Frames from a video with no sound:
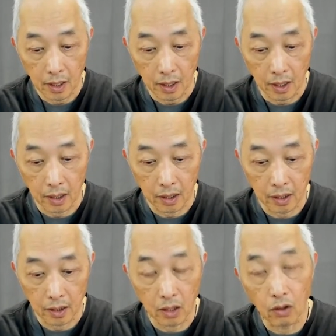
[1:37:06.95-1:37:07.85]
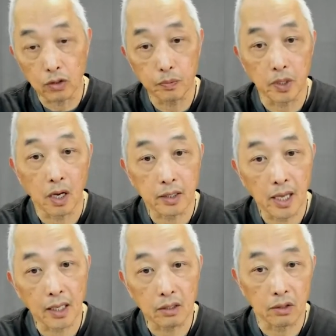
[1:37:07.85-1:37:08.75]
And it goes beyond
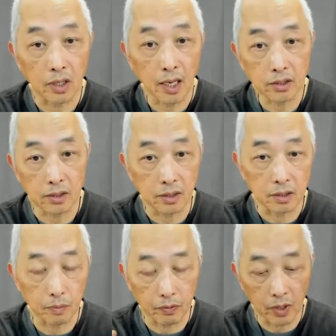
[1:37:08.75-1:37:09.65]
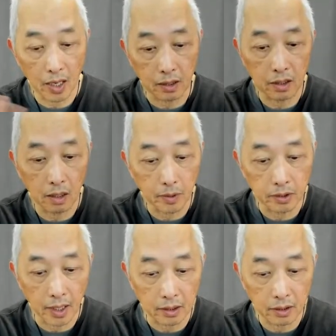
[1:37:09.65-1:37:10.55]
that, called consciousness. But we're not going to talk about
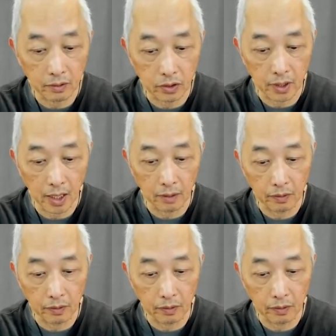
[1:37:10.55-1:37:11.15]
that today.